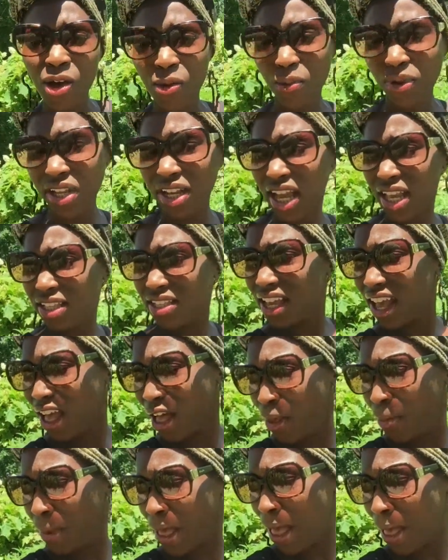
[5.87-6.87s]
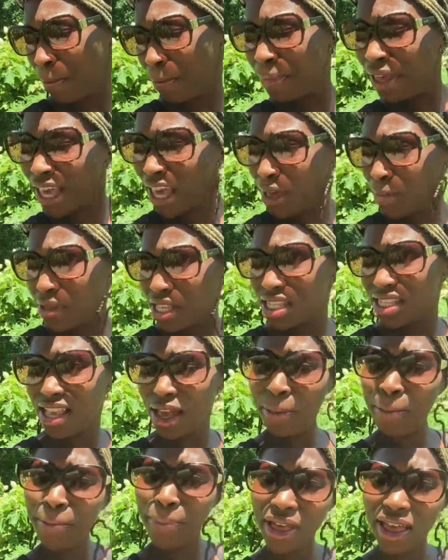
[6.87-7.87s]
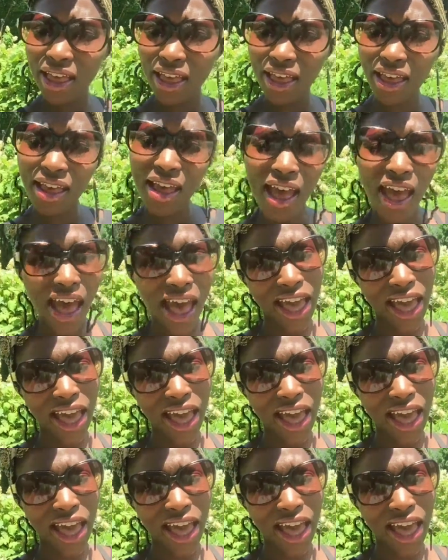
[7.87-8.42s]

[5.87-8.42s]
When I dial my baby's number,